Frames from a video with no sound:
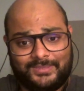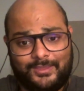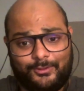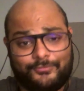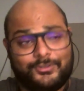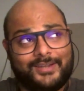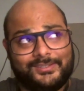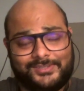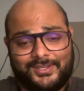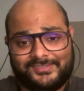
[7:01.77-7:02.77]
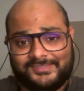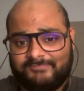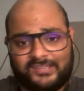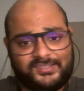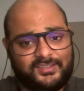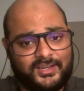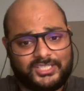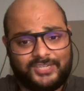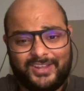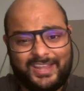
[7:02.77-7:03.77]
Think of United States. It's a
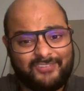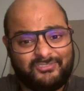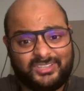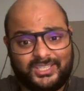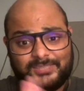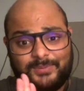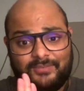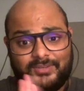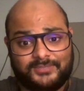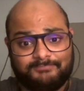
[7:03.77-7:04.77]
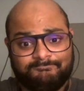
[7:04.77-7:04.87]
country where everything is private.